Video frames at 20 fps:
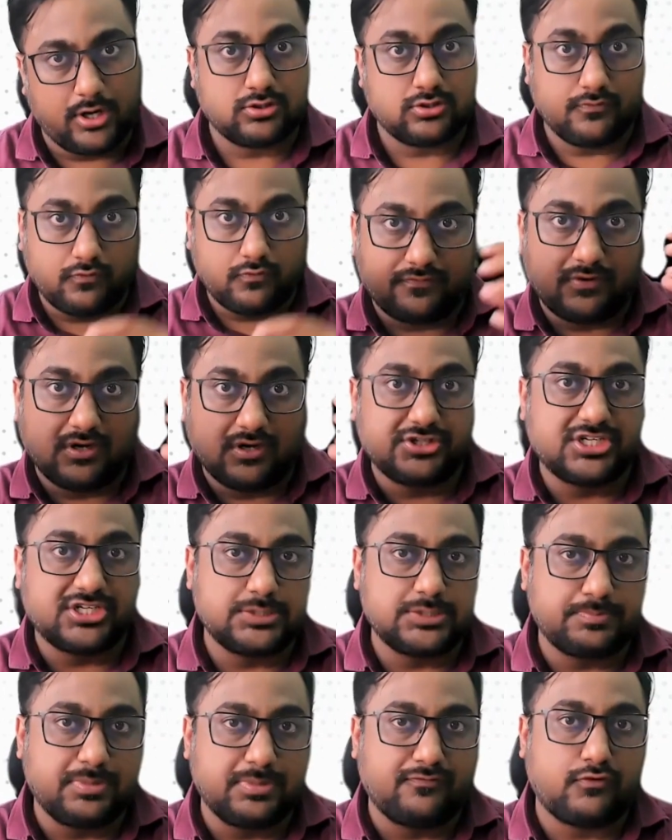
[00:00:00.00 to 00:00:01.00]
So
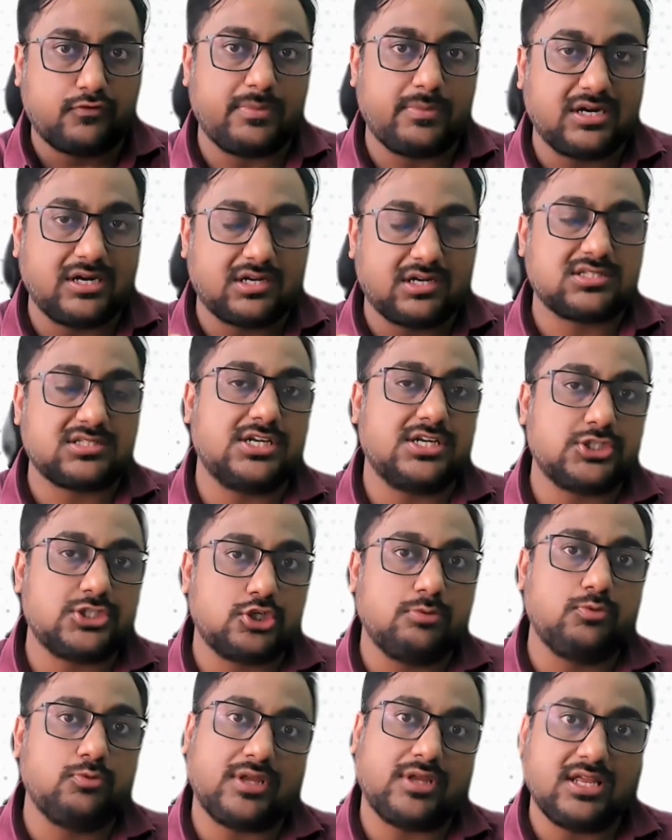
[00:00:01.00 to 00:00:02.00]
functions perform and risk
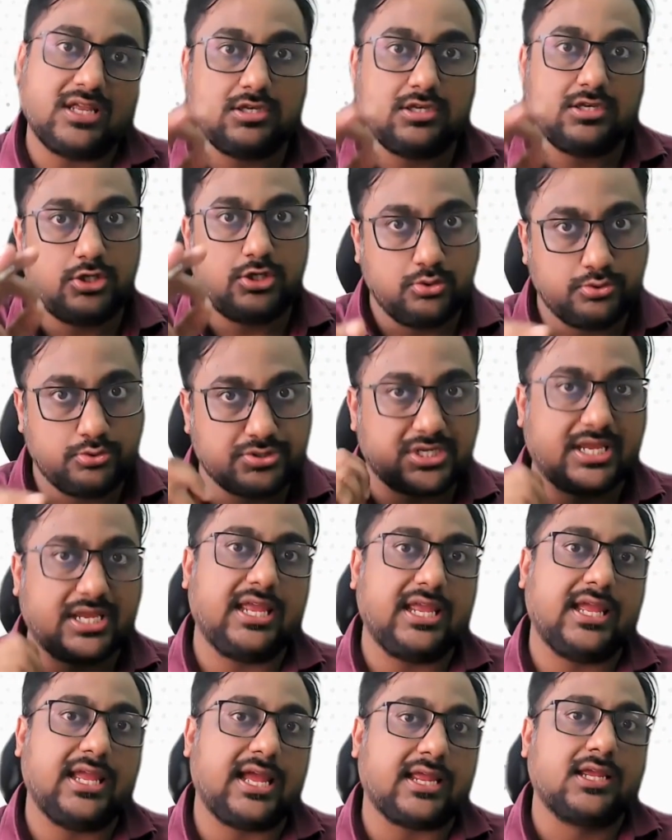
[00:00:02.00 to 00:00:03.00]
assume, you can use
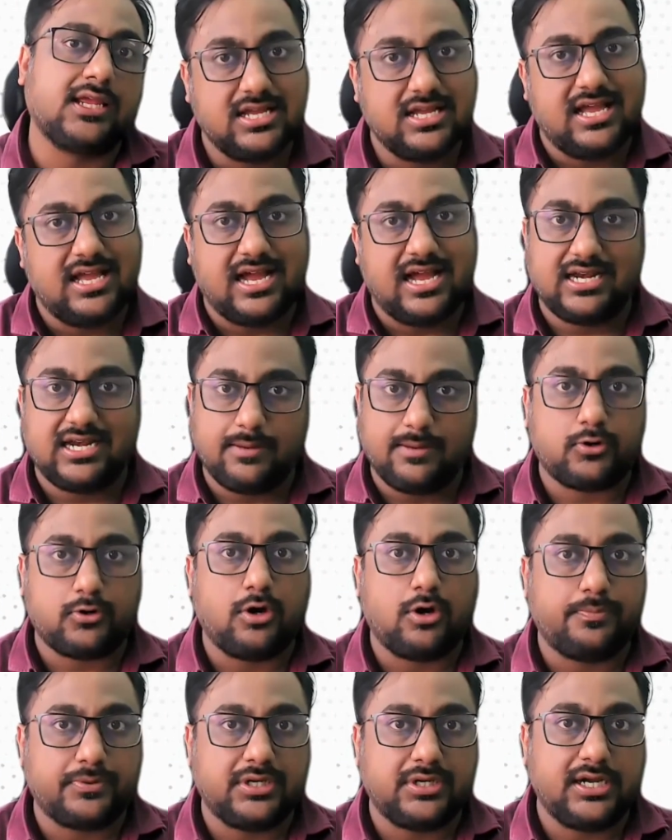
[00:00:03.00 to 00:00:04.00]
AI and
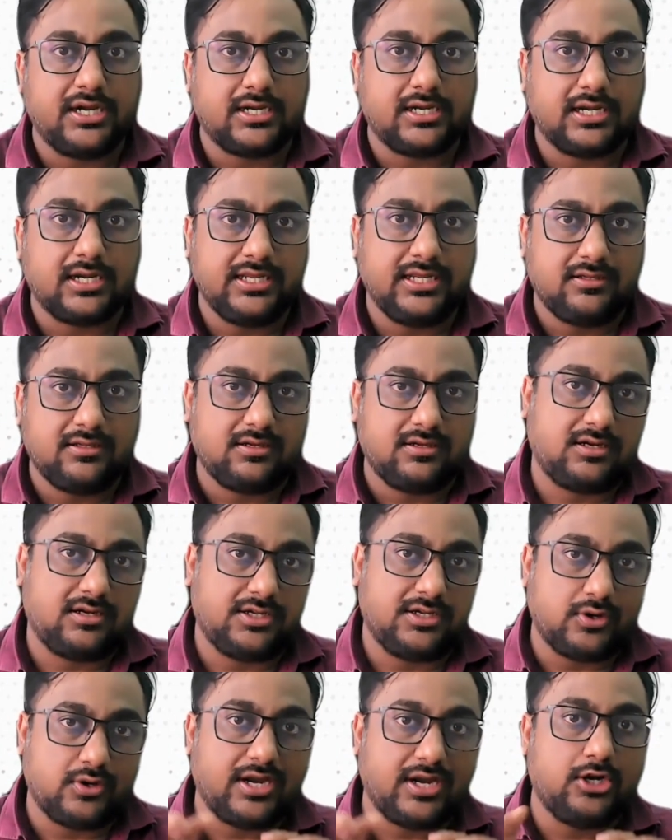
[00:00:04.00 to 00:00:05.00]
appropriately
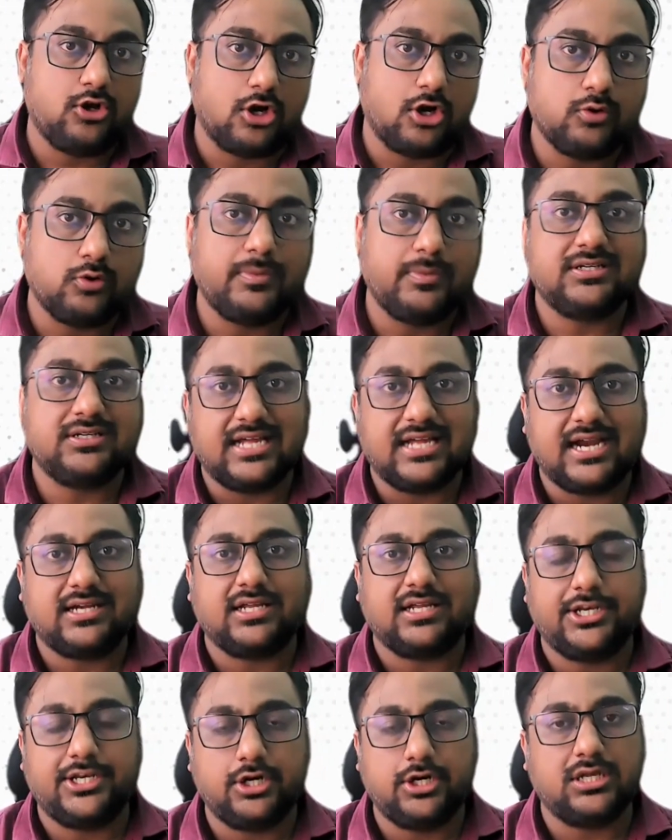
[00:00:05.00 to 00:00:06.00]
you can document
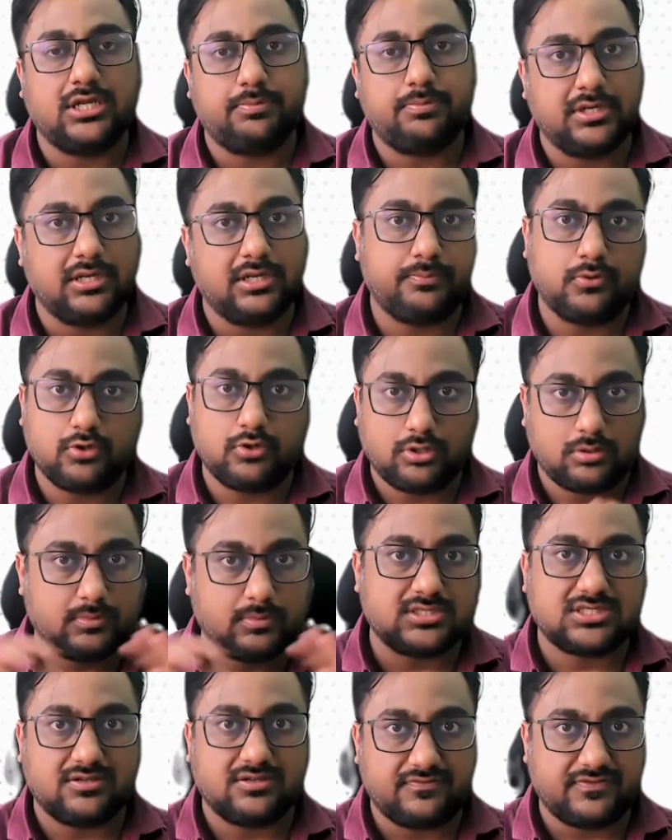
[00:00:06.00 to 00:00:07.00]
that in your TP report or
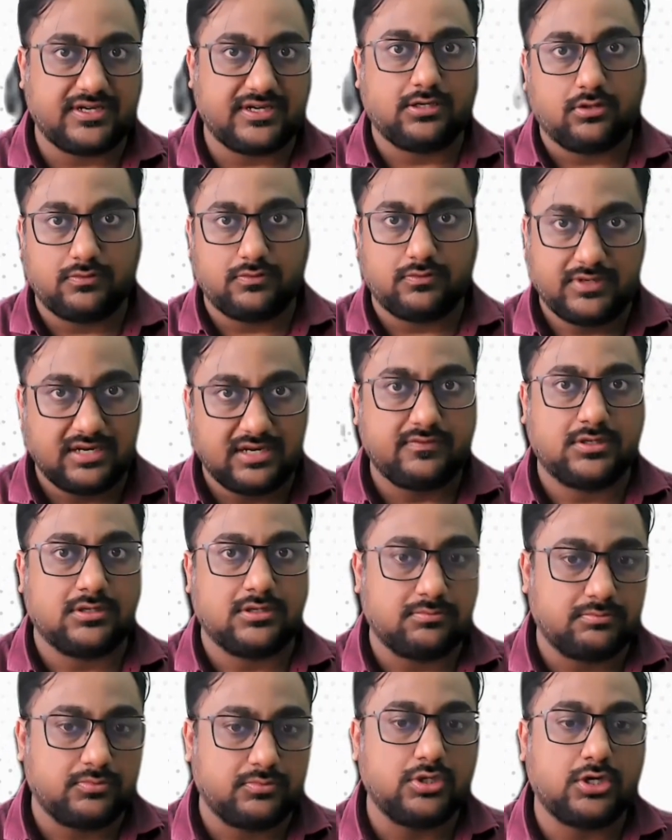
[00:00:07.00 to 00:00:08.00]
master file,
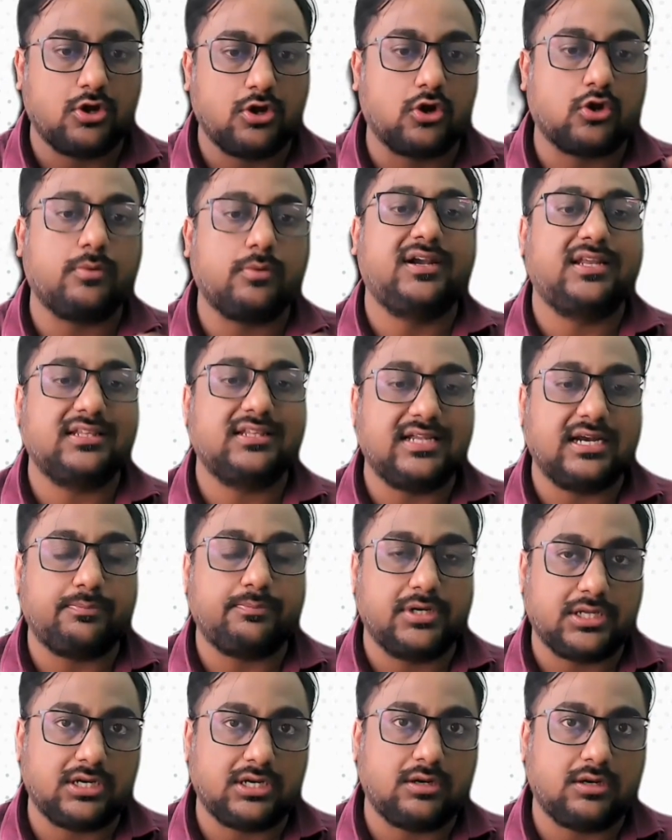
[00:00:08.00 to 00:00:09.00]
wherever you are documenting that
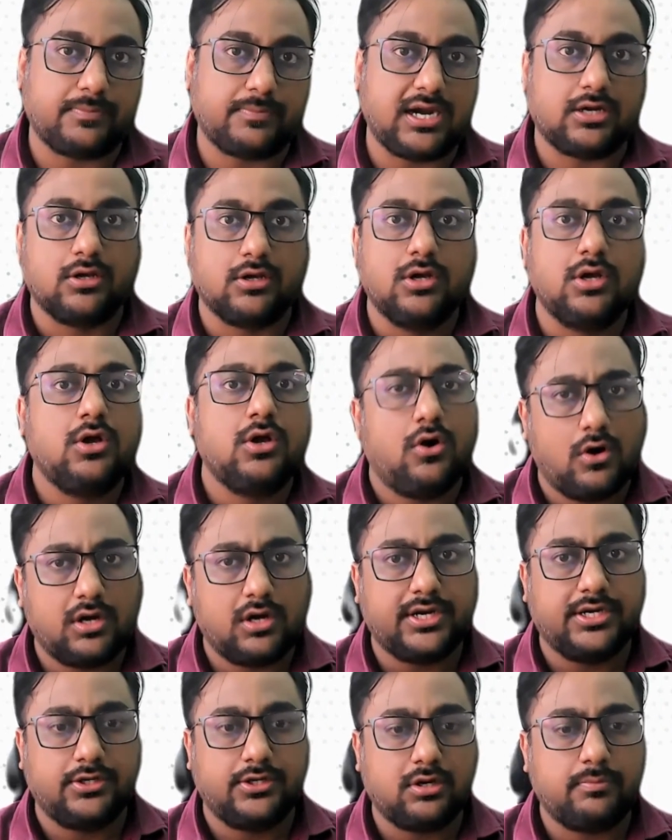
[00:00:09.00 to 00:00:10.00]
particular part, or
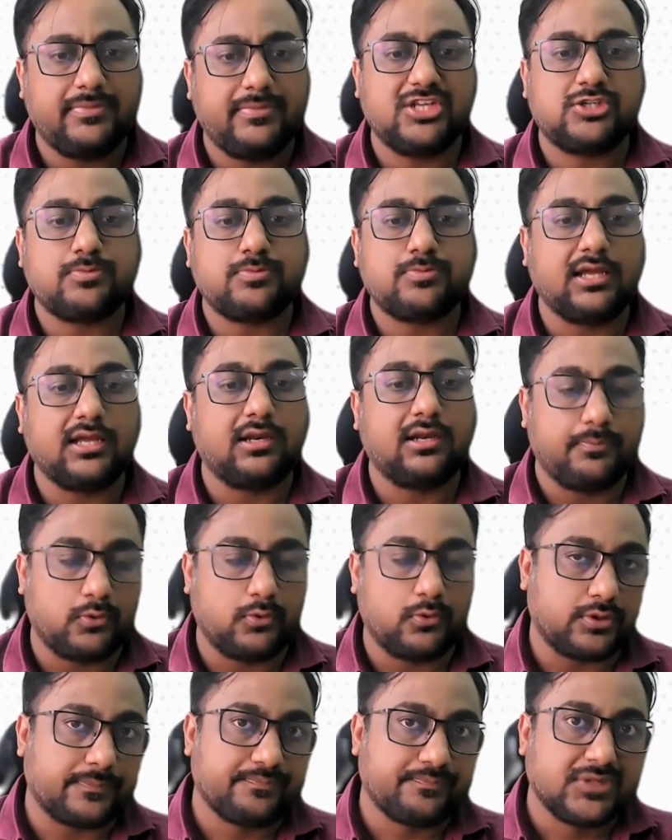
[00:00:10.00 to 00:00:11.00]
in your benchmarking
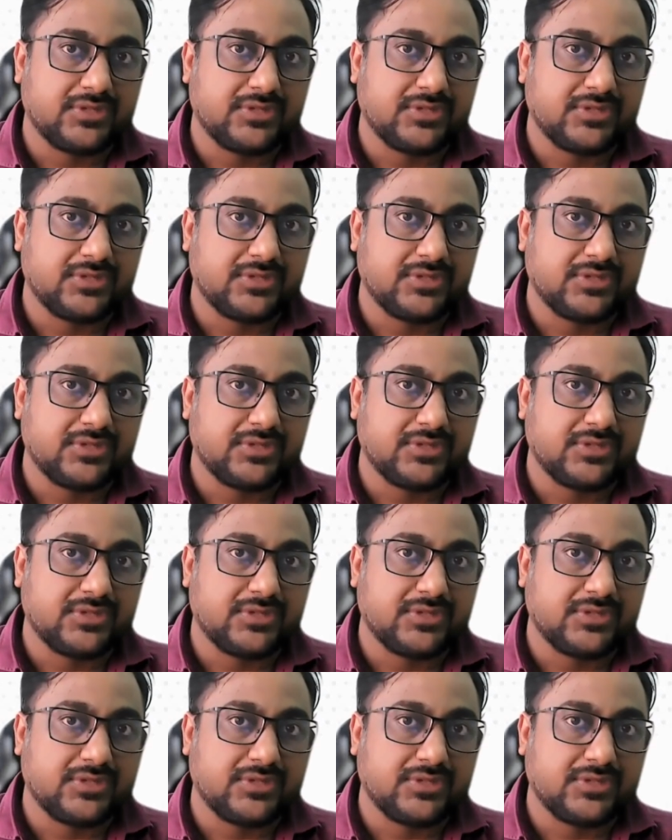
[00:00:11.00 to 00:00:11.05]
report.